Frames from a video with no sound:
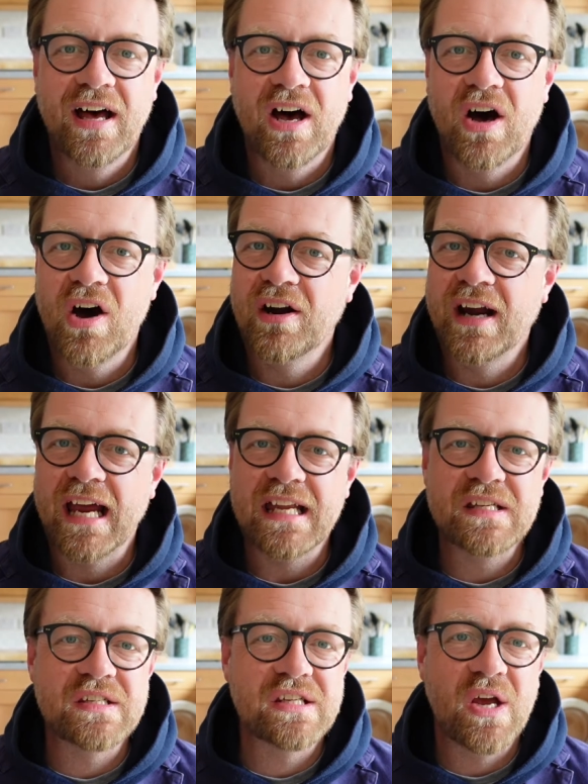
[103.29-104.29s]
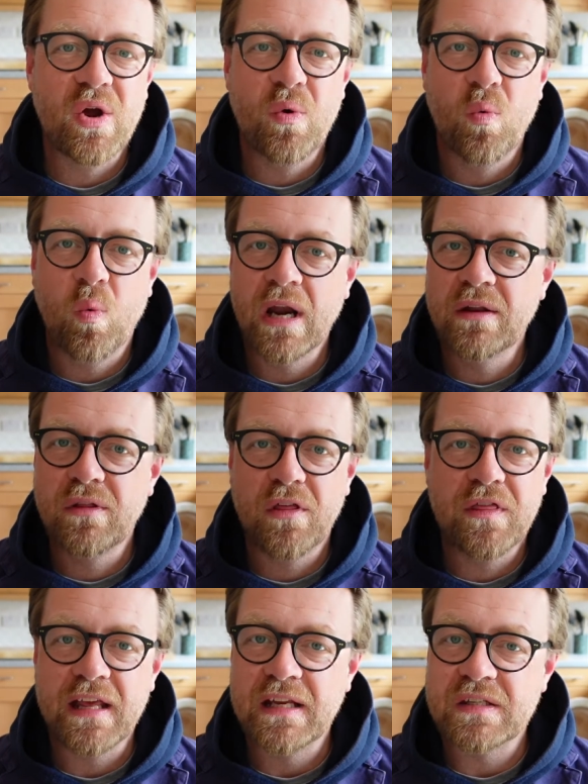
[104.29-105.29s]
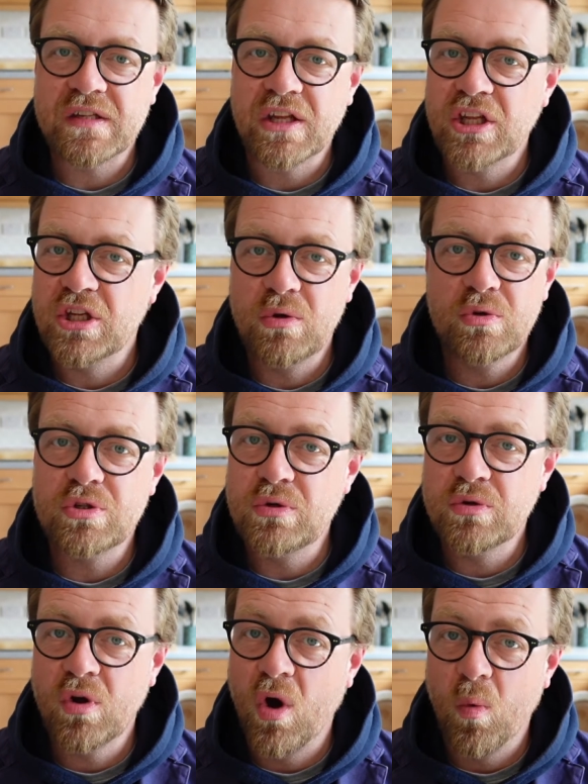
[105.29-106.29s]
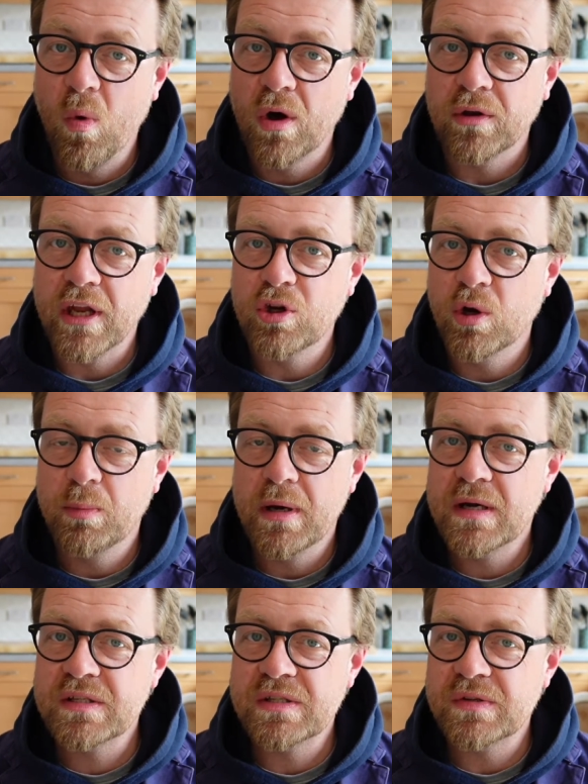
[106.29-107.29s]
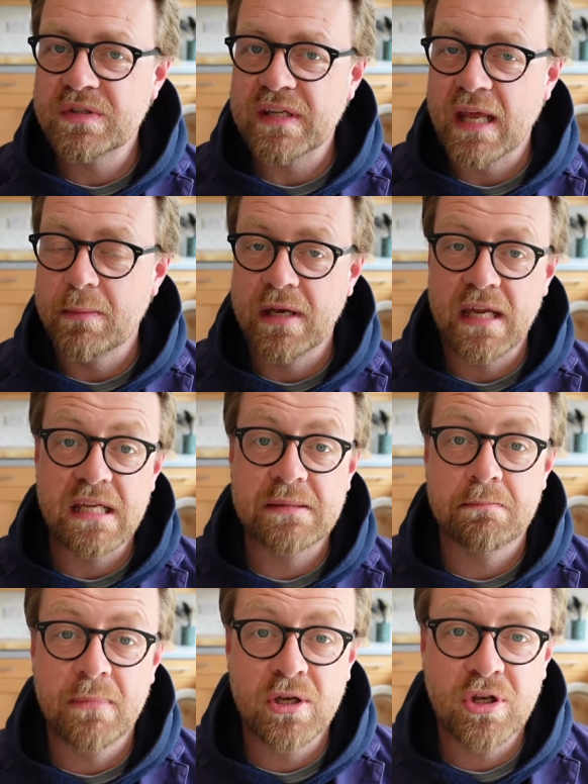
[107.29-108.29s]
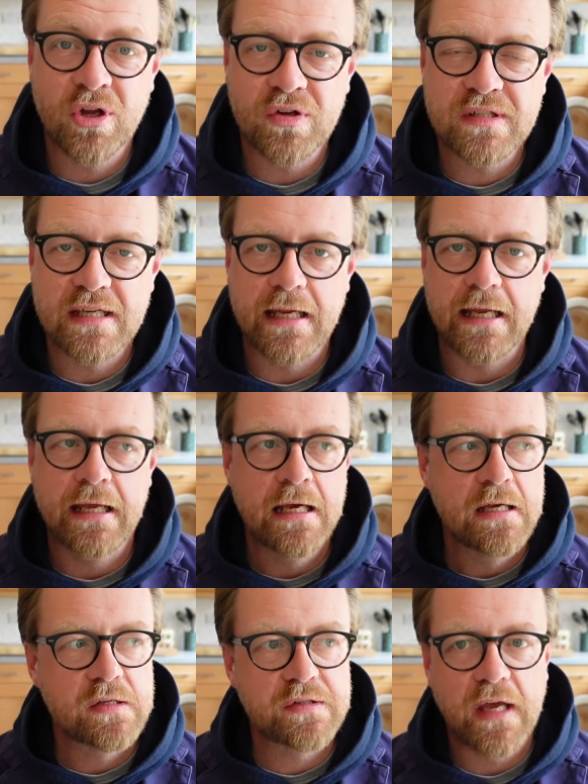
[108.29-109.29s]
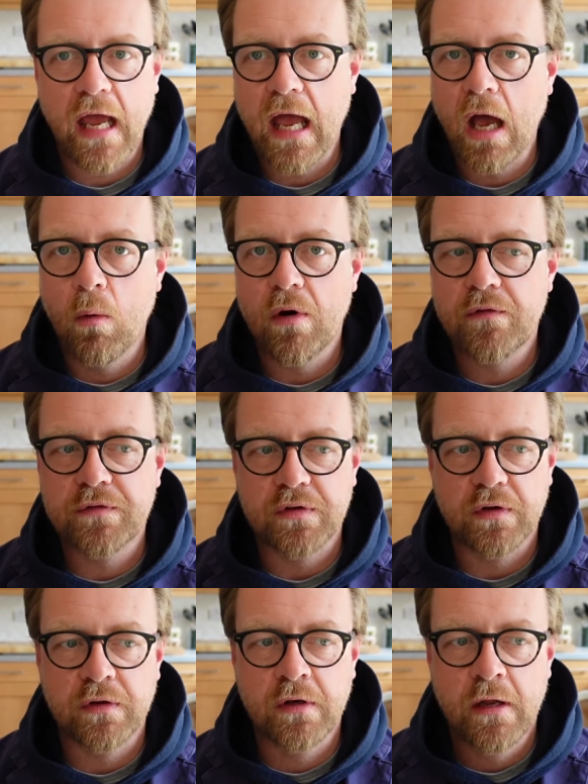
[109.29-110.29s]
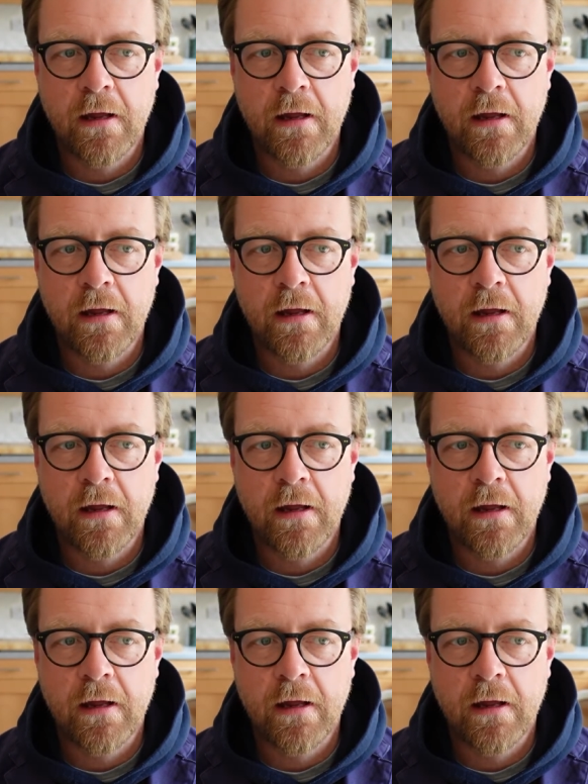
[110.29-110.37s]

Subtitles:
Alright, so one of the things that you do not want in your personal statement is monotony. So how often